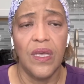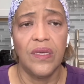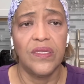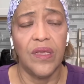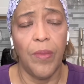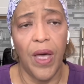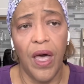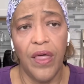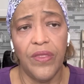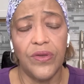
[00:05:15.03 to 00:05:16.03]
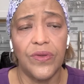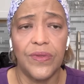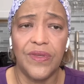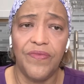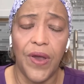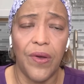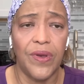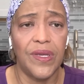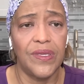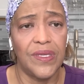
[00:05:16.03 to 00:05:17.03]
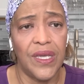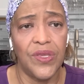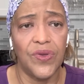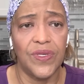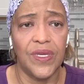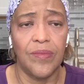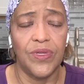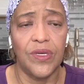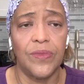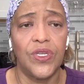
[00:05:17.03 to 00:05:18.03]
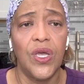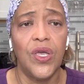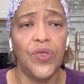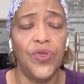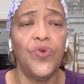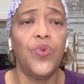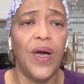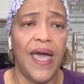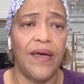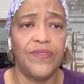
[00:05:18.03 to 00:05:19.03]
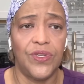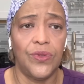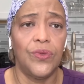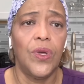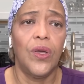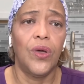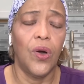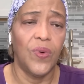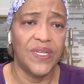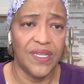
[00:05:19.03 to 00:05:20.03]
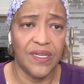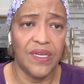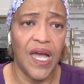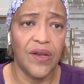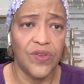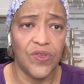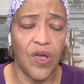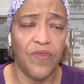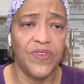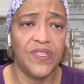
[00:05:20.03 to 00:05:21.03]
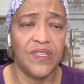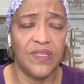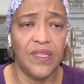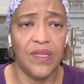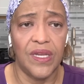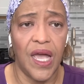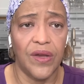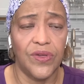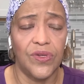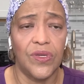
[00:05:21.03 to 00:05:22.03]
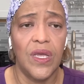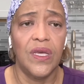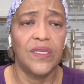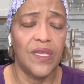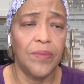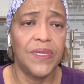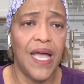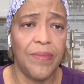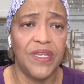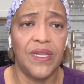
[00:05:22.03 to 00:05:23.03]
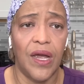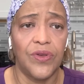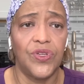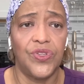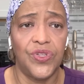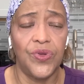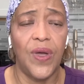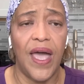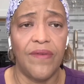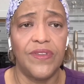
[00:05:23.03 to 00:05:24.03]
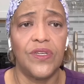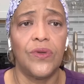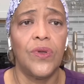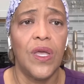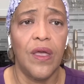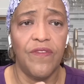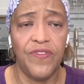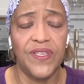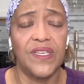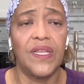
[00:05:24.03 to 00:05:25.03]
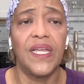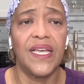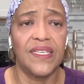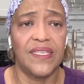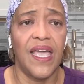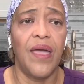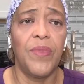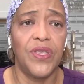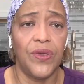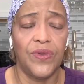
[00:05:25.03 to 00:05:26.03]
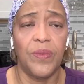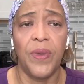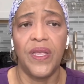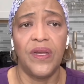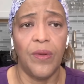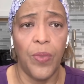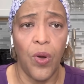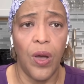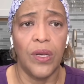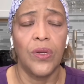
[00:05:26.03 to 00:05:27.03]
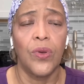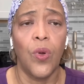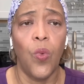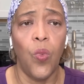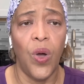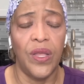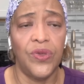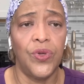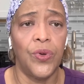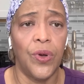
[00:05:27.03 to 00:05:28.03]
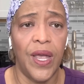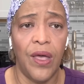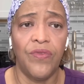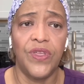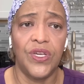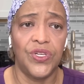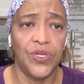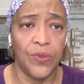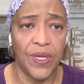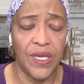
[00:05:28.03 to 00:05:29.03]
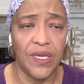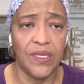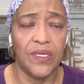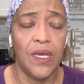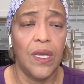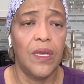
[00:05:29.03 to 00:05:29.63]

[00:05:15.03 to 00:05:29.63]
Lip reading: Some other severities in your symptoms, you will have to go into the doctor's office to see the doctors. Sometimes the doctors do have to physically examine you depending upon what your health issue is.